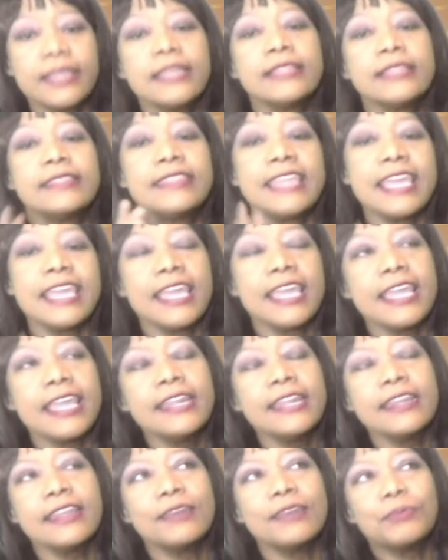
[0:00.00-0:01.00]

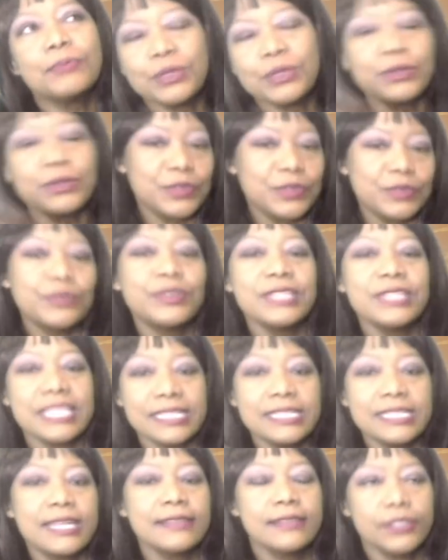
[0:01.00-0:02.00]
Then, because, you know, they'd
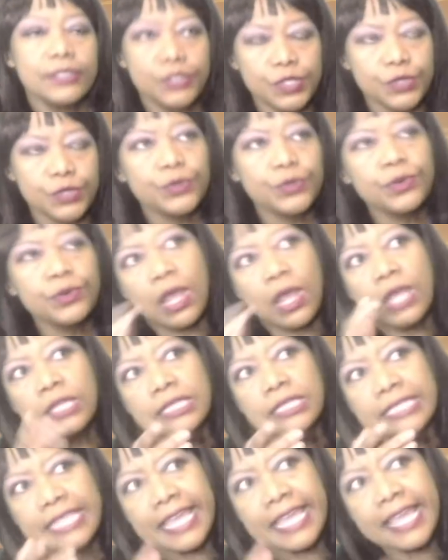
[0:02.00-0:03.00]
done the do.
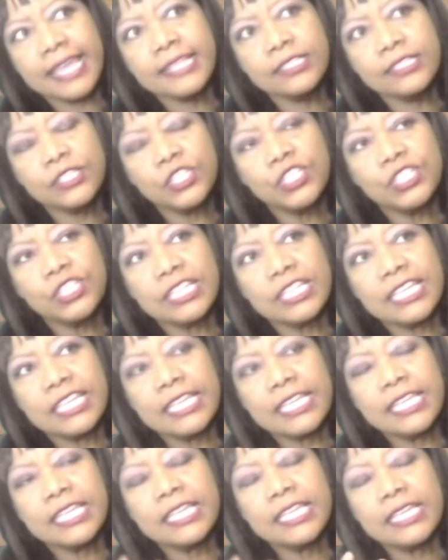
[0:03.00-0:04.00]
Then
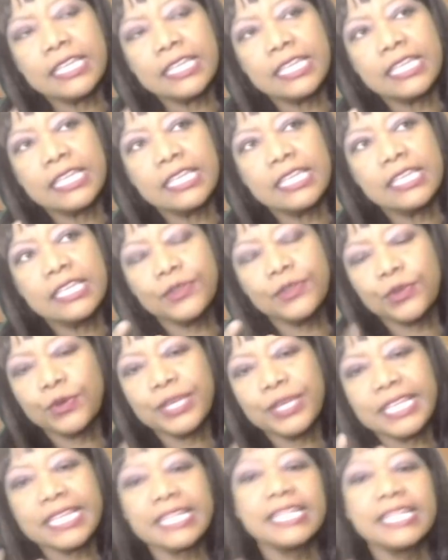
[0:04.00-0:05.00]
he
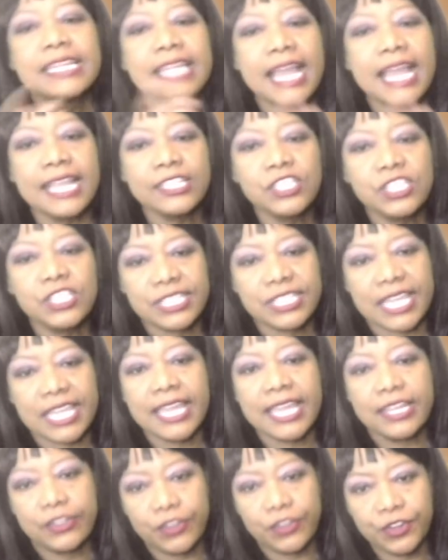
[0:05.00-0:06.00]
lunged
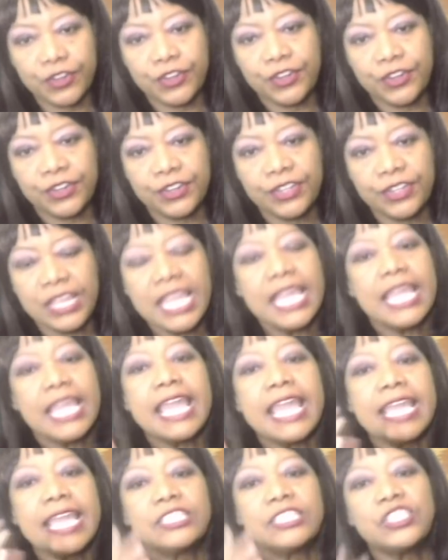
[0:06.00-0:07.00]
at her
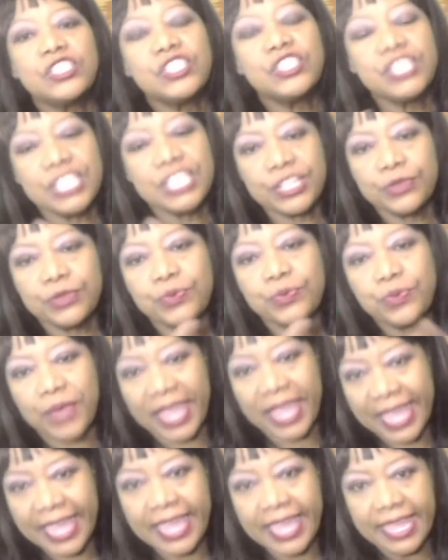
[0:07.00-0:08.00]
and she
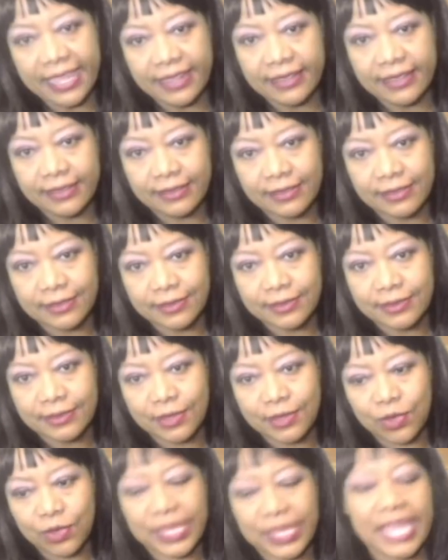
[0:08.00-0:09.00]
ran.
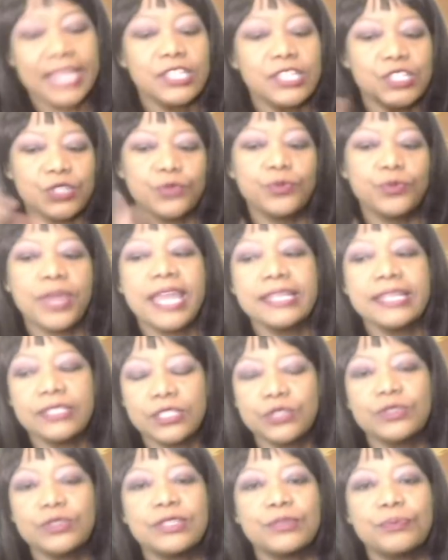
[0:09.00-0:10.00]
Okay, she ran
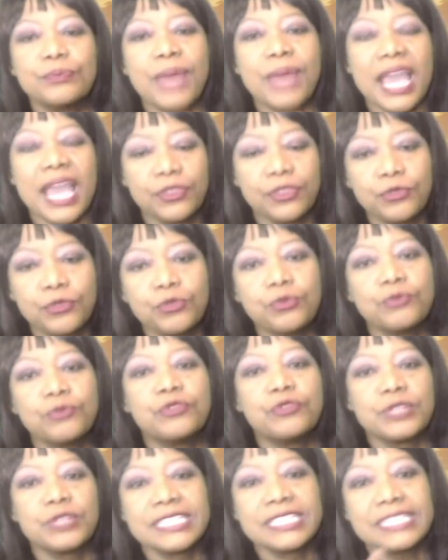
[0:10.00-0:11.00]
to the bathroom
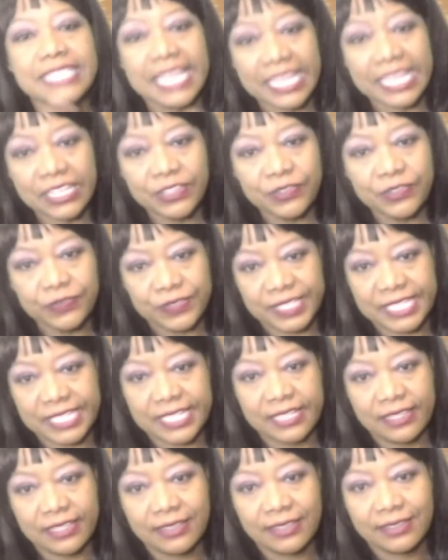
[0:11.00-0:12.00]
for
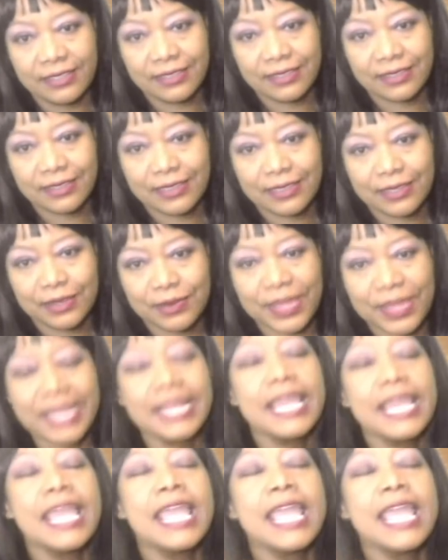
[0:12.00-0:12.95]
safety. Right.